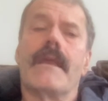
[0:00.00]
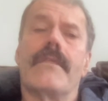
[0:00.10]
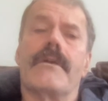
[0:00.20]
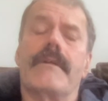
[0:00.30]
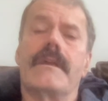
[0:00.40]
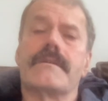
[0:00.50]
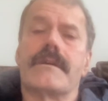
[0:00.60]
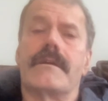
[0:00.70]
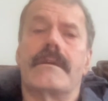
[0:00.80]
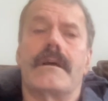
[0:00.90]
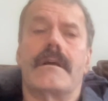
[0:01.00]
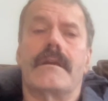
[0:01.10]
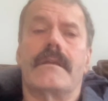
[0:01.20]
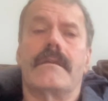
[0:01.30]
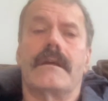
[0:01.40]
There is a
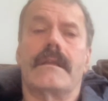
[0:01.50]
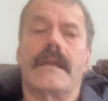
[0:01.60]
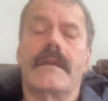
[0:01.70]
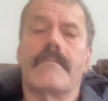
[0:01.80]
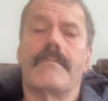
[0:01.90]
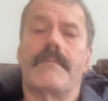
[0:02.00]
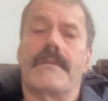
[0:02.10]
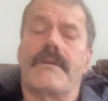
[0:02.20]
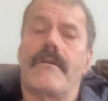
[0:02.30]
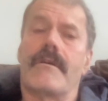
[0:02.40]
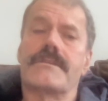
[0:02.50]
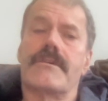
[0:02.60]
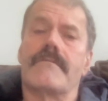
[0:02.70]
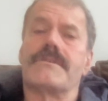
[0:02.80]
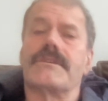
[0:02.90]
link, but there are
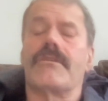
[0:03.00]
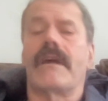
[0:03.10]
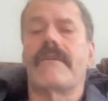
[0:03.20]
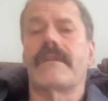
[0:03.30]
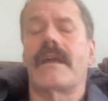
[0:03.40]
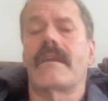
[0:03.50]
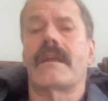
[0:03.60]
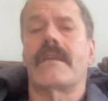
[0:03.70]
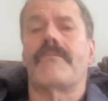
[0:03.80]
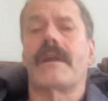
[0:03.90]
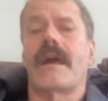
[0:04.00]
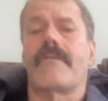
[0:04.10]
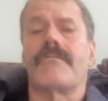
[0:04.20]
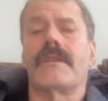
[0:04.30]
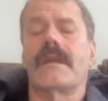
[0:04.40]
services. Every now and again, if we got
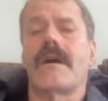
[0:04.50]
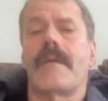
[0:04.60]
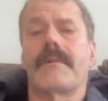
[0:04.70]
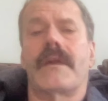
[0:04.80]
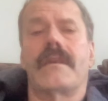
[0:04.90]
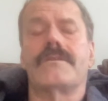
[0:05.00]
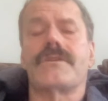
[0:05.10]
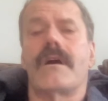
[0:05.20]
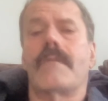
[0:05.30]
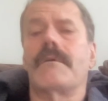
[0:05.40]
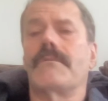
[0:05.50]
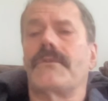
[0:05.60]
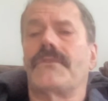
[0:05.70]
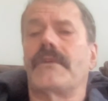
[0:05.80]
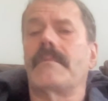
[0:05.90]
a really complicated job, it was
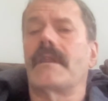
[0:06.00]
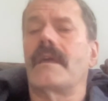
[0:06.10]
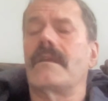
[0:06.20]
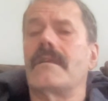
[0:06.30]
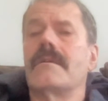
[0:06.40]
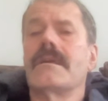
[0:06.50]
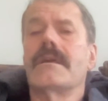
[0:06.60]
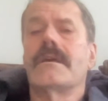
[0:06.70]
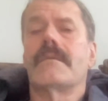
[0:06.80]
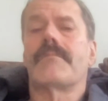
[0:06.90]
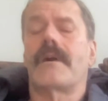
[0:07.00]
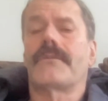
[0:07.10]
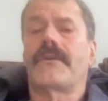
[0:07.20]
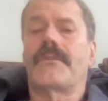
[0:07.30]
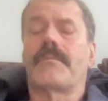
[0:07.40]
a simulated
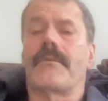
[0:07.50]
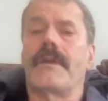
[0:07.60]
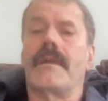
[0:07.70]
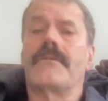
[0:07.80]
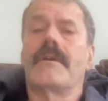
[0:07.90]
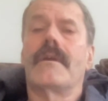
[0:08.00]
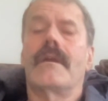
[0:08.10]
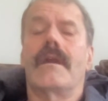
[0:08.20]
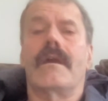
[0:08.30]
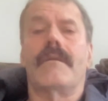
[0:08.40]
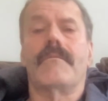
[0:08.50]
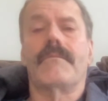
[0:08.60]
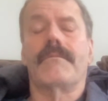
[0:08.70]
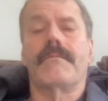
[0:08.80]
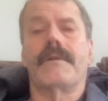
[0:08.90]
process print,
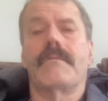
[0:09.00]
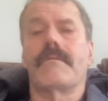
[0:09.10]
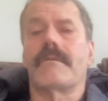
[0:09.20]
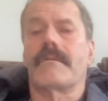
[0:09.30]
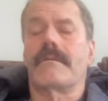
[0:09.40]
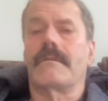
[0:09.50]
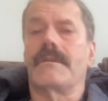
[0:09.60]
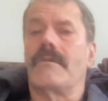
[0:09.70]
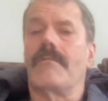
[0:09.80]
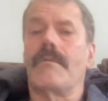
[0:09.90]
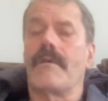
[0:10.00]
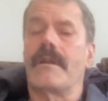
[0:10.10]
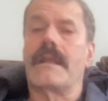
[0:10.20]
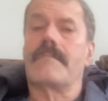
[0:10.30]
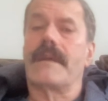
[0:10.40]
and we
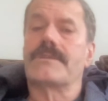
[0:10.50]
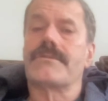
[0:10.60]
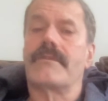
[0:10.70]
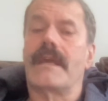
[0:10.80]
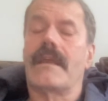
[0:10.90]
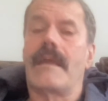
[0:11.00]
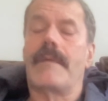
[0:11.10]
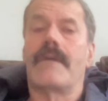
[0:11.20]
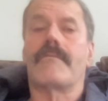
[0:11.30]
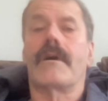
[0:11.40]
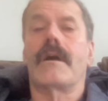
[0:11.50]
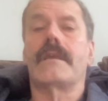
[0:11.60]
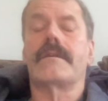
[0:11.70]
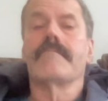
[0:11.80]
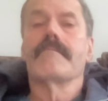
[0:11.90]
wanted it to make sure that came out right,